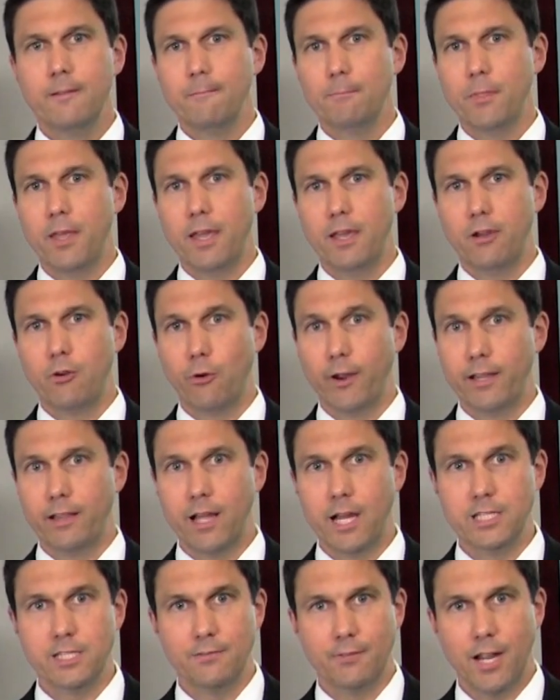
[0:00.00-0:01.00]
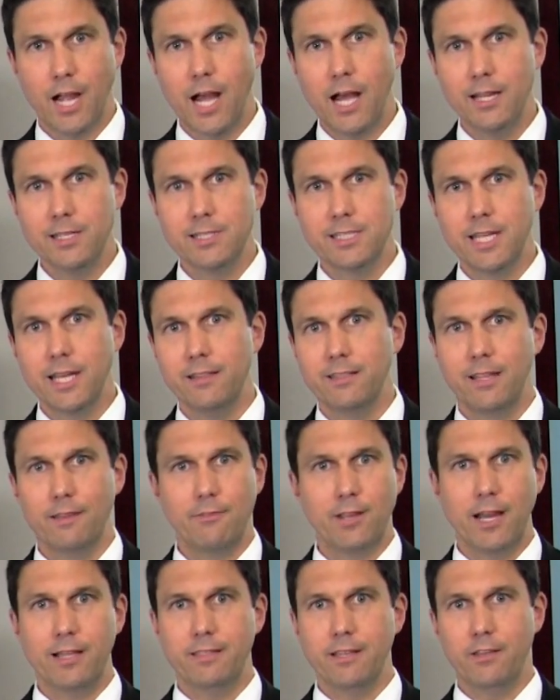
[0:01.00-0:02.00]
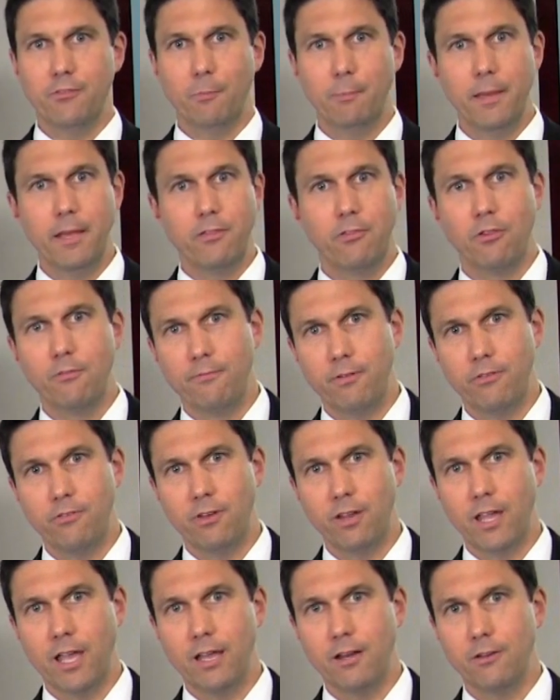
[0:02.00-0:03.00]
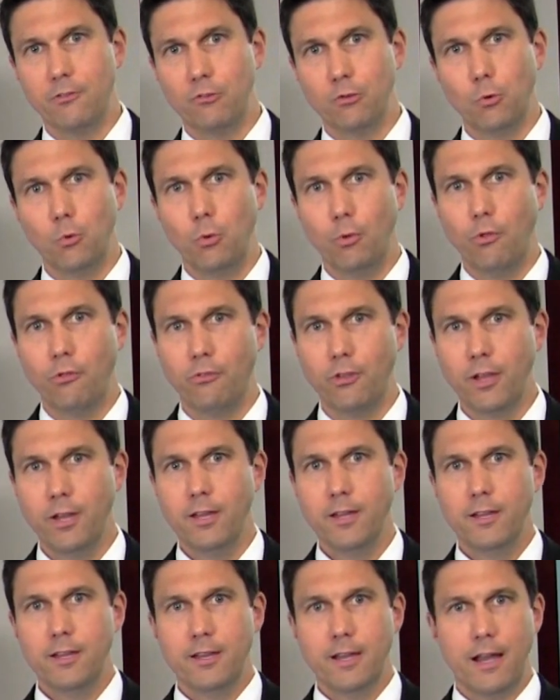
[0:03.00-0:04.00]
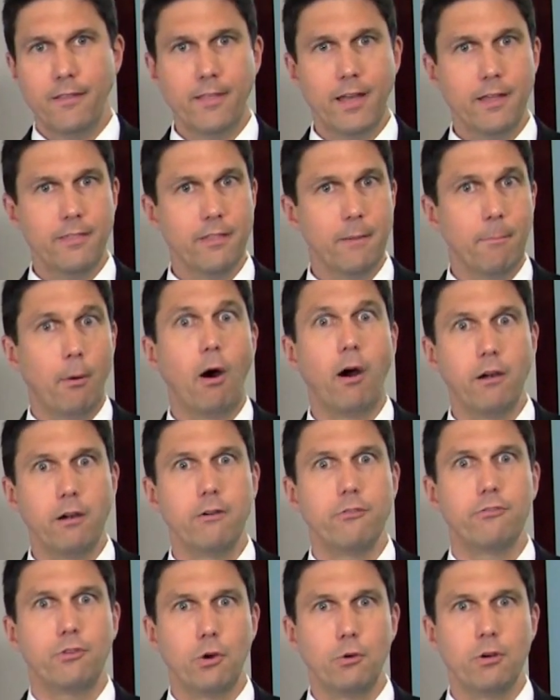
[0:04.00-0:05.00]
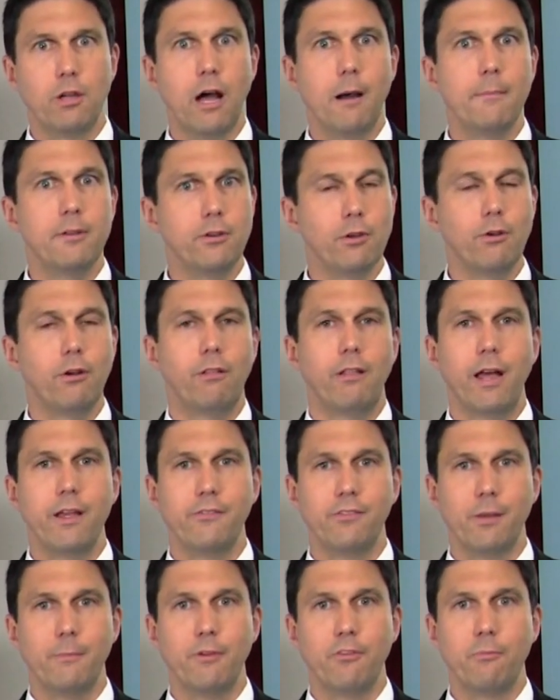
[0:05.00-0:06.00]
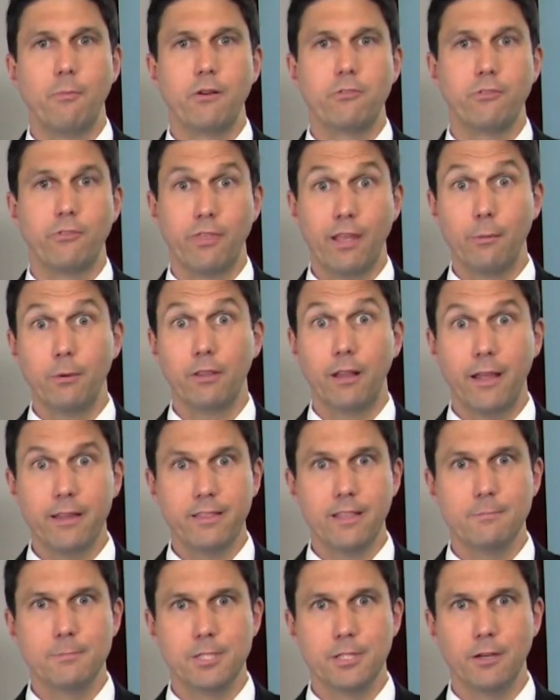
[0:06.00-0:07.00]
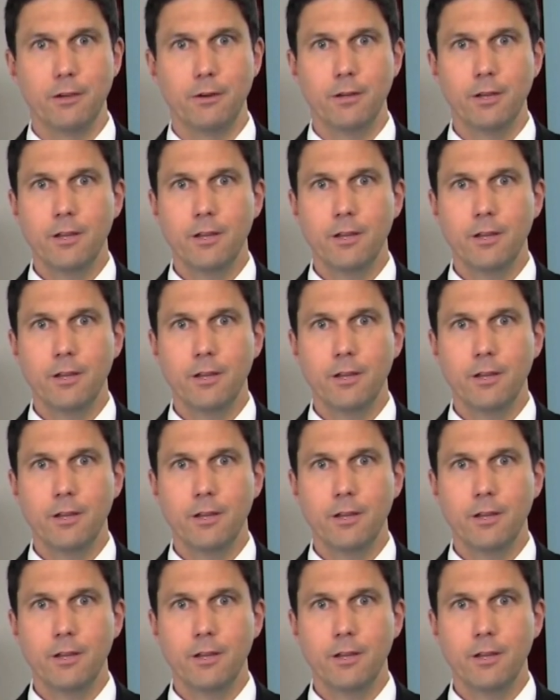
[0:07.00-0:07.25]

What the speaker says: They create lots of content, they've got these big sophisticated tools, and then the partners don't come and utilize them as much as they would like them to.